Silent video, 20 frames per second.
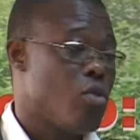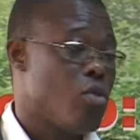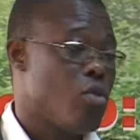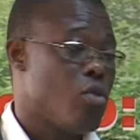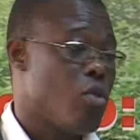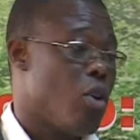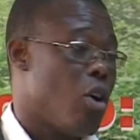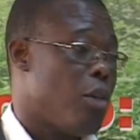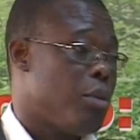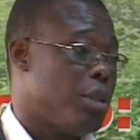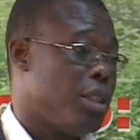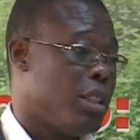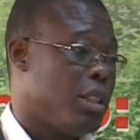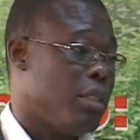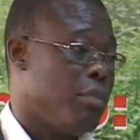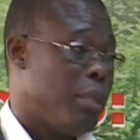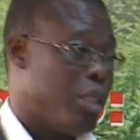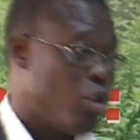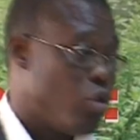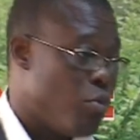no
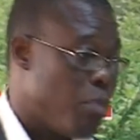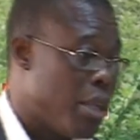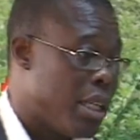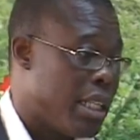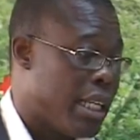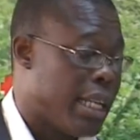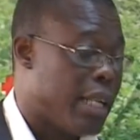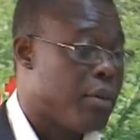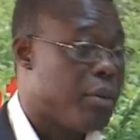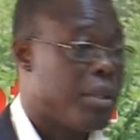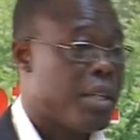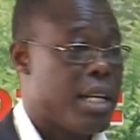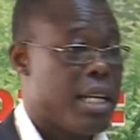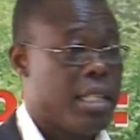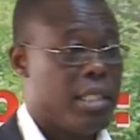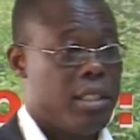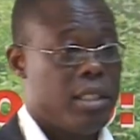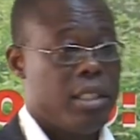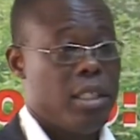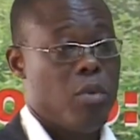option but to make the kind of
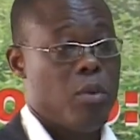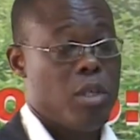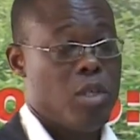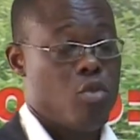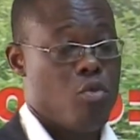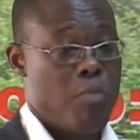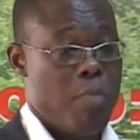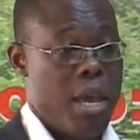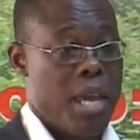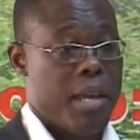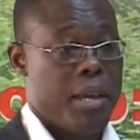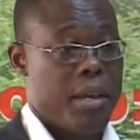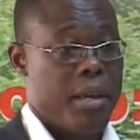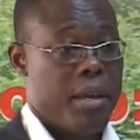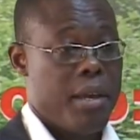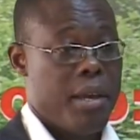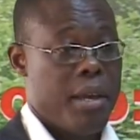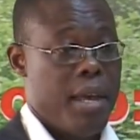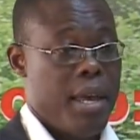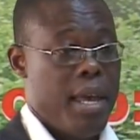reaction they want to make.
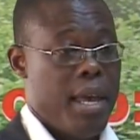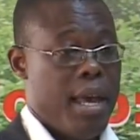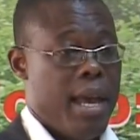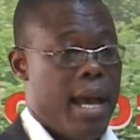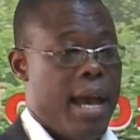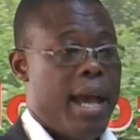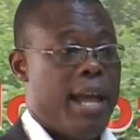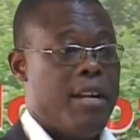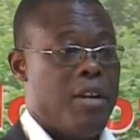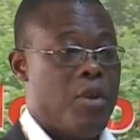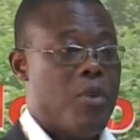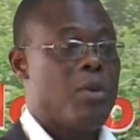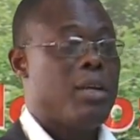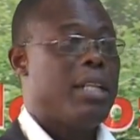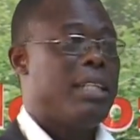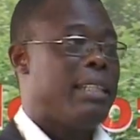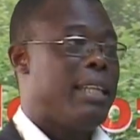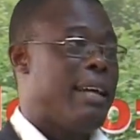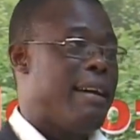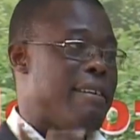I know
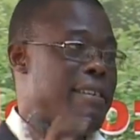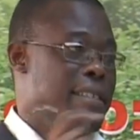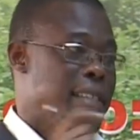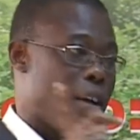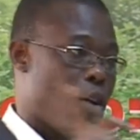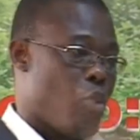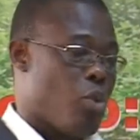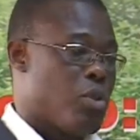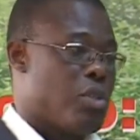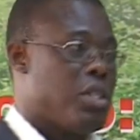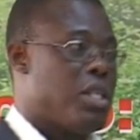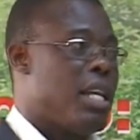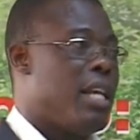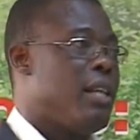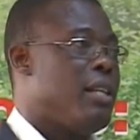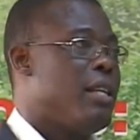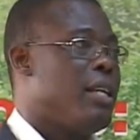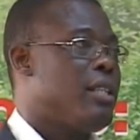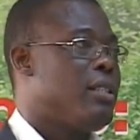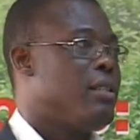that there is a
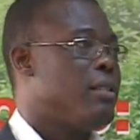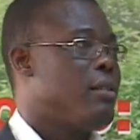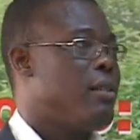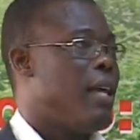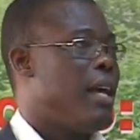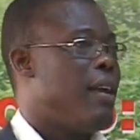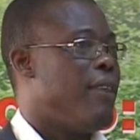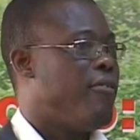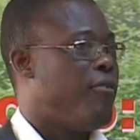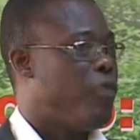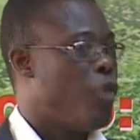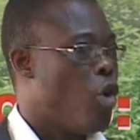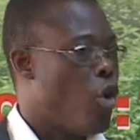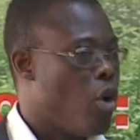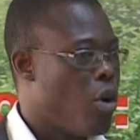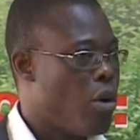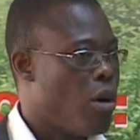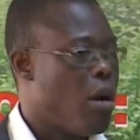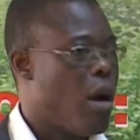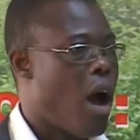concern that
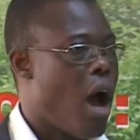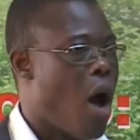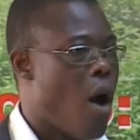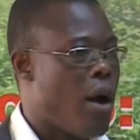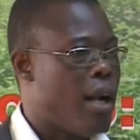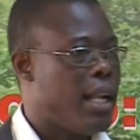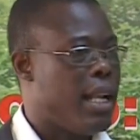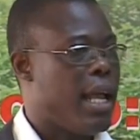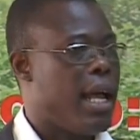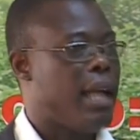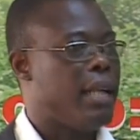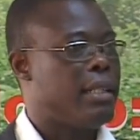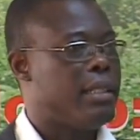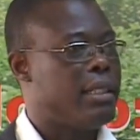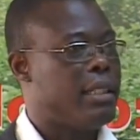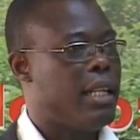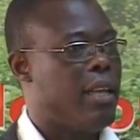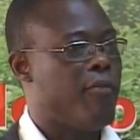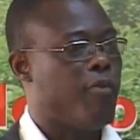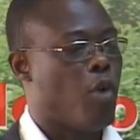for our
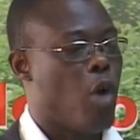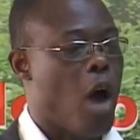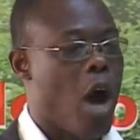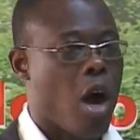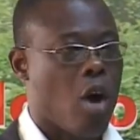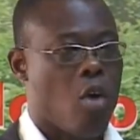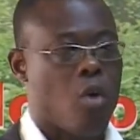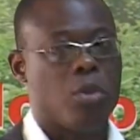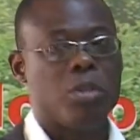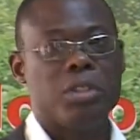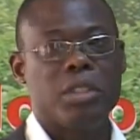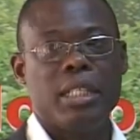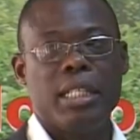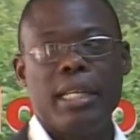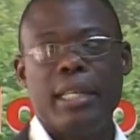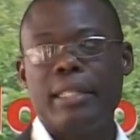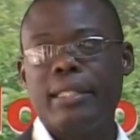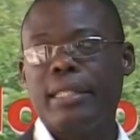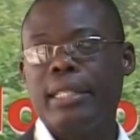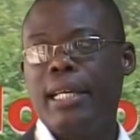land and for our
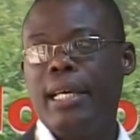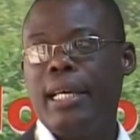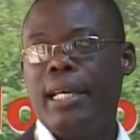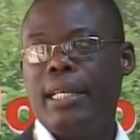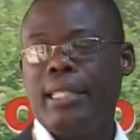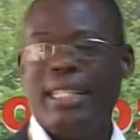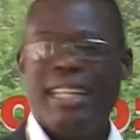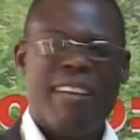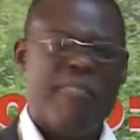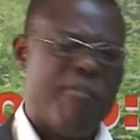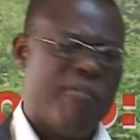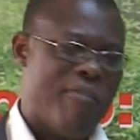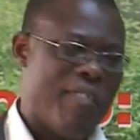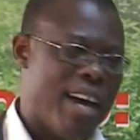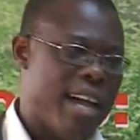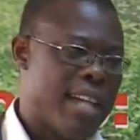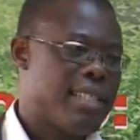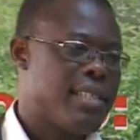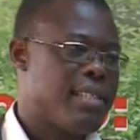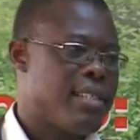continent, there are
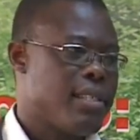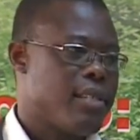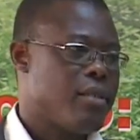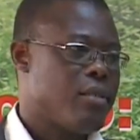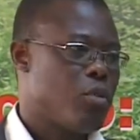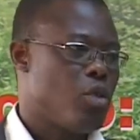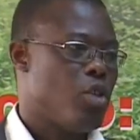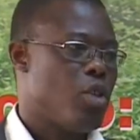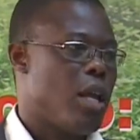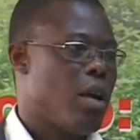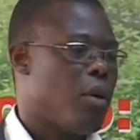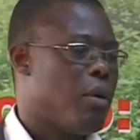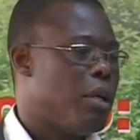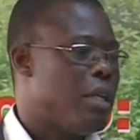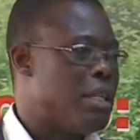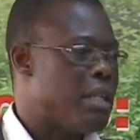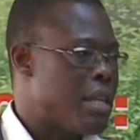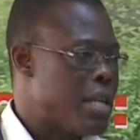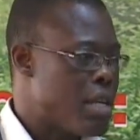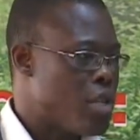vast, should I call
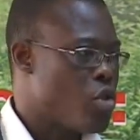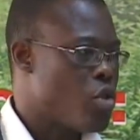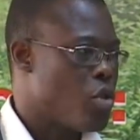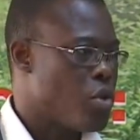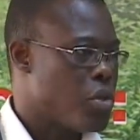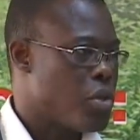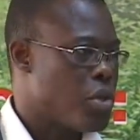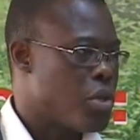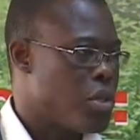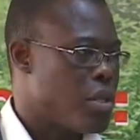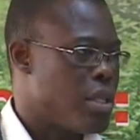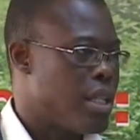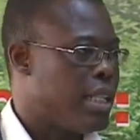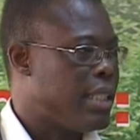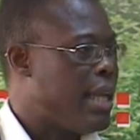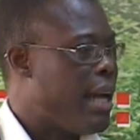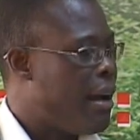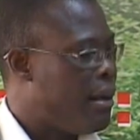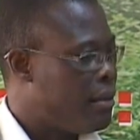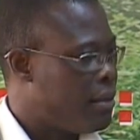it, resources
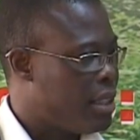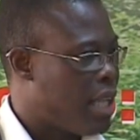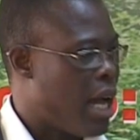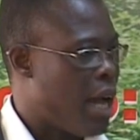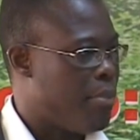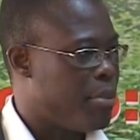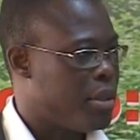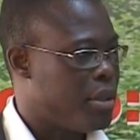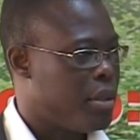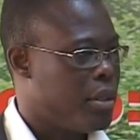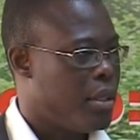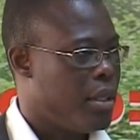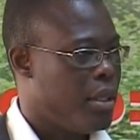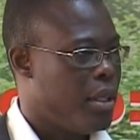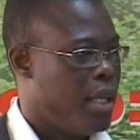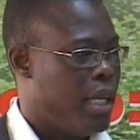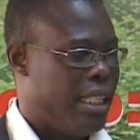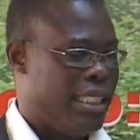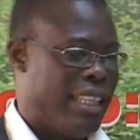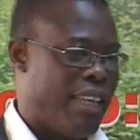that are untapped.
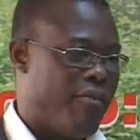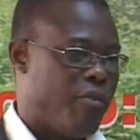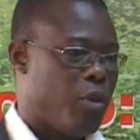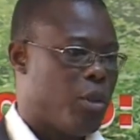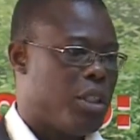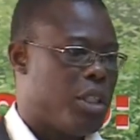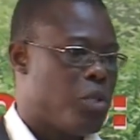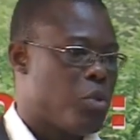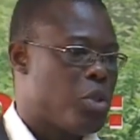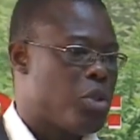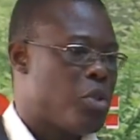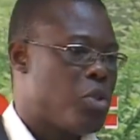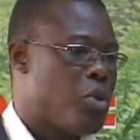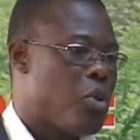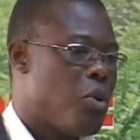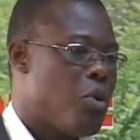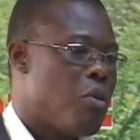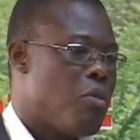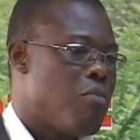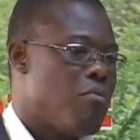And therefore, there's what you
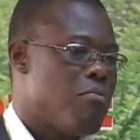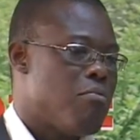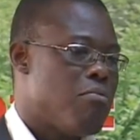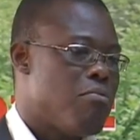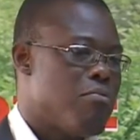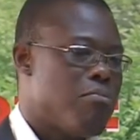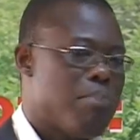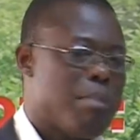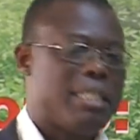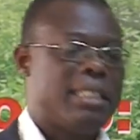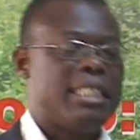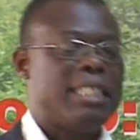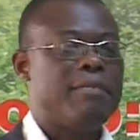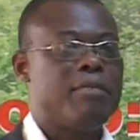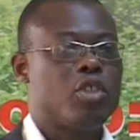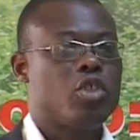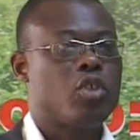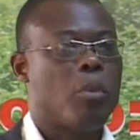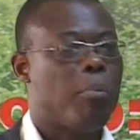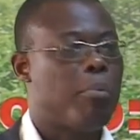call massive
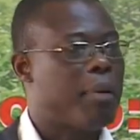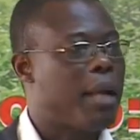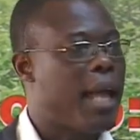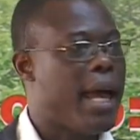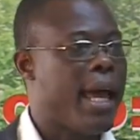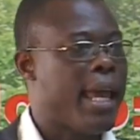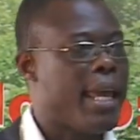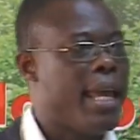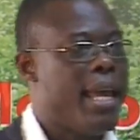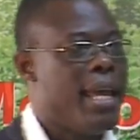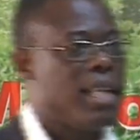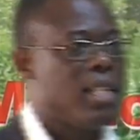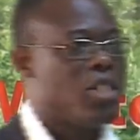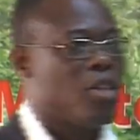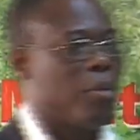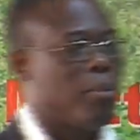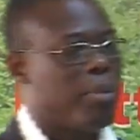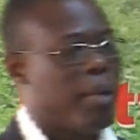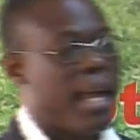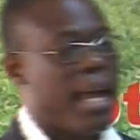supply,
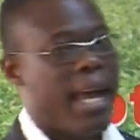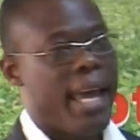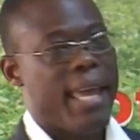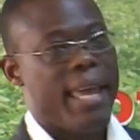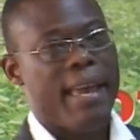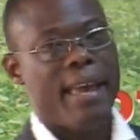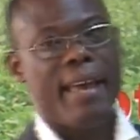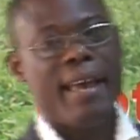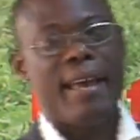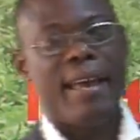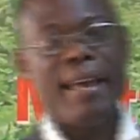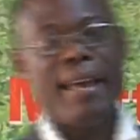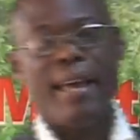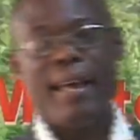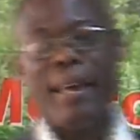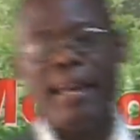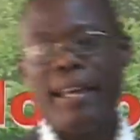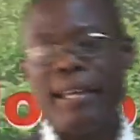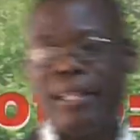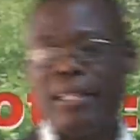
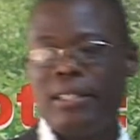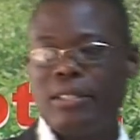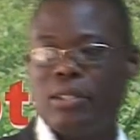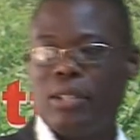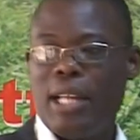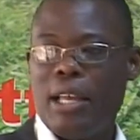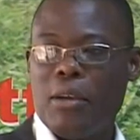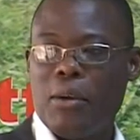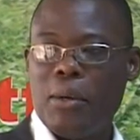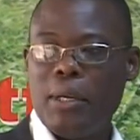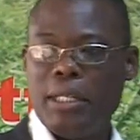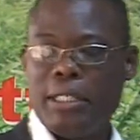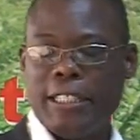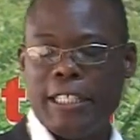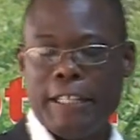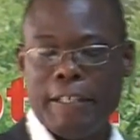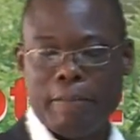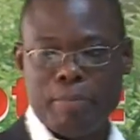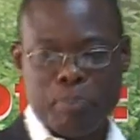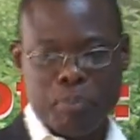should I call it,
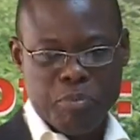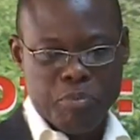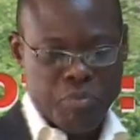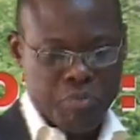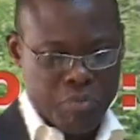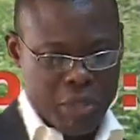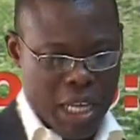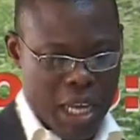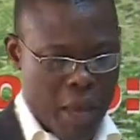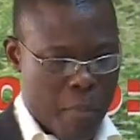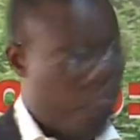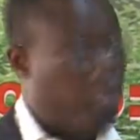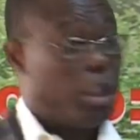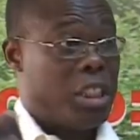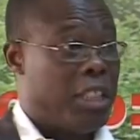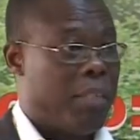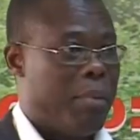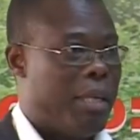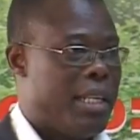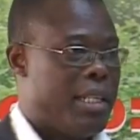
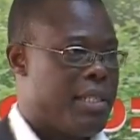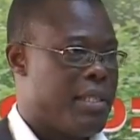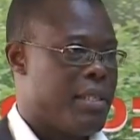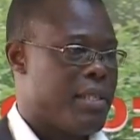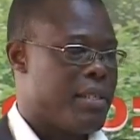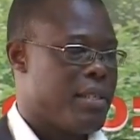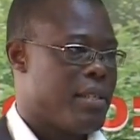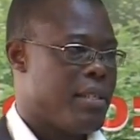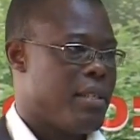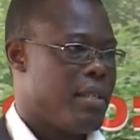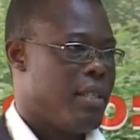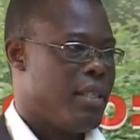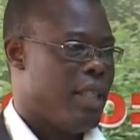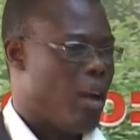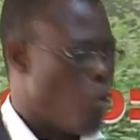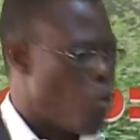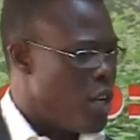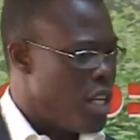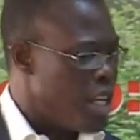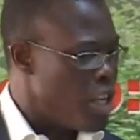possibilities
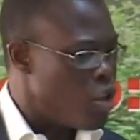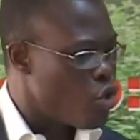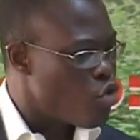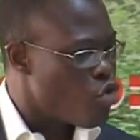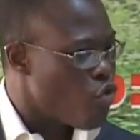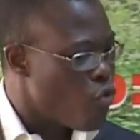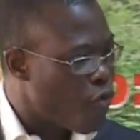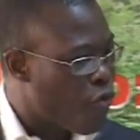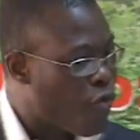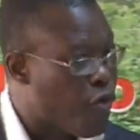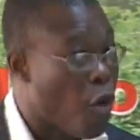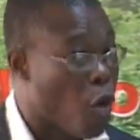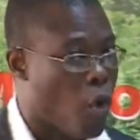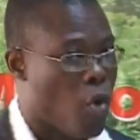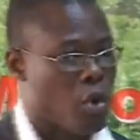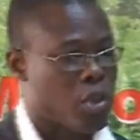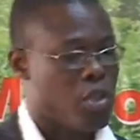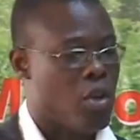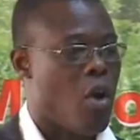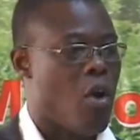that we need to
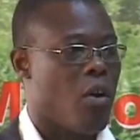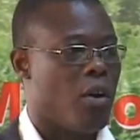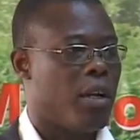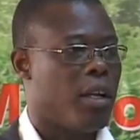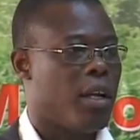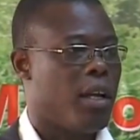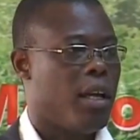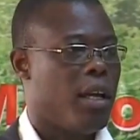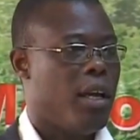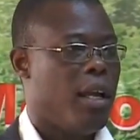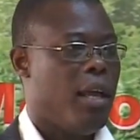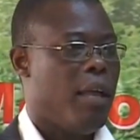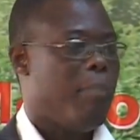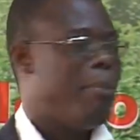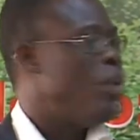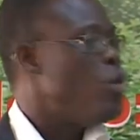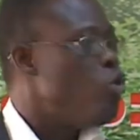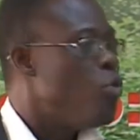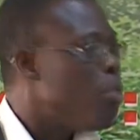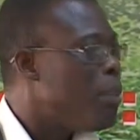focus on.
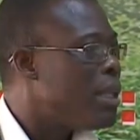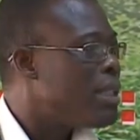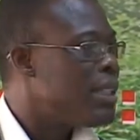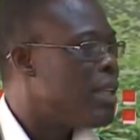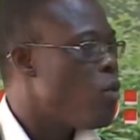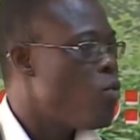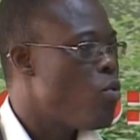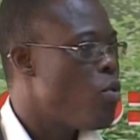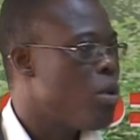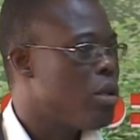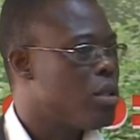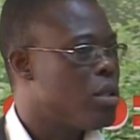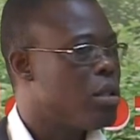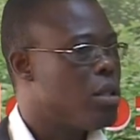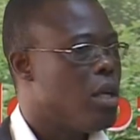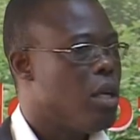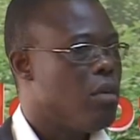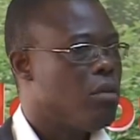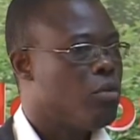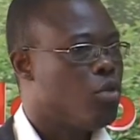But no matter what
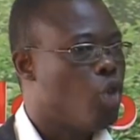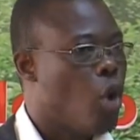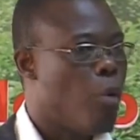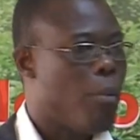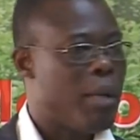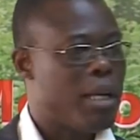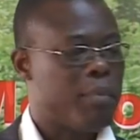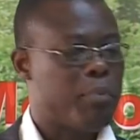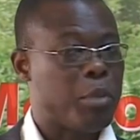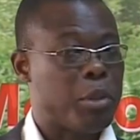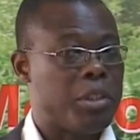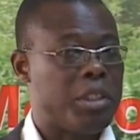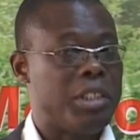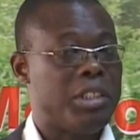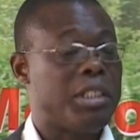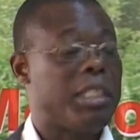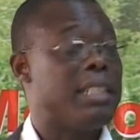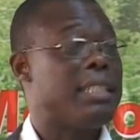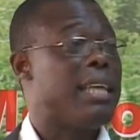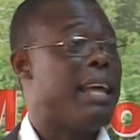dormant
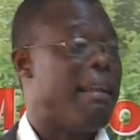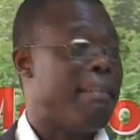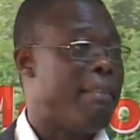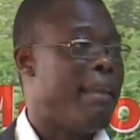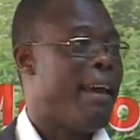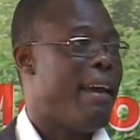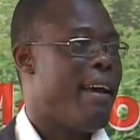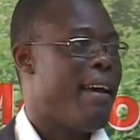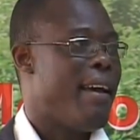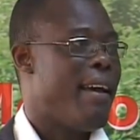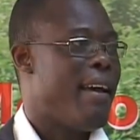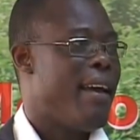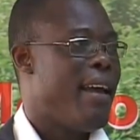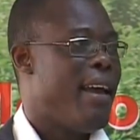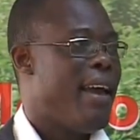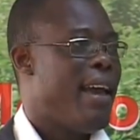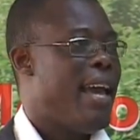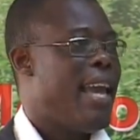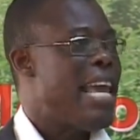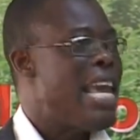potentials are there,
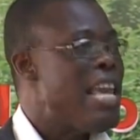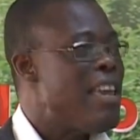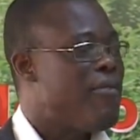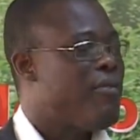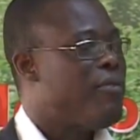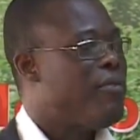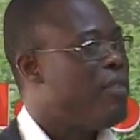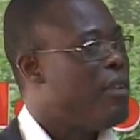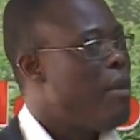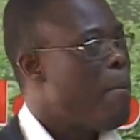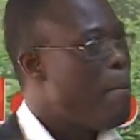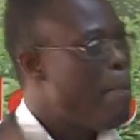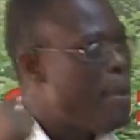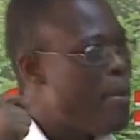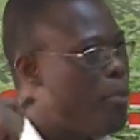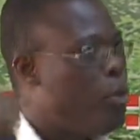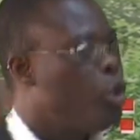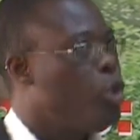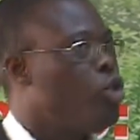if people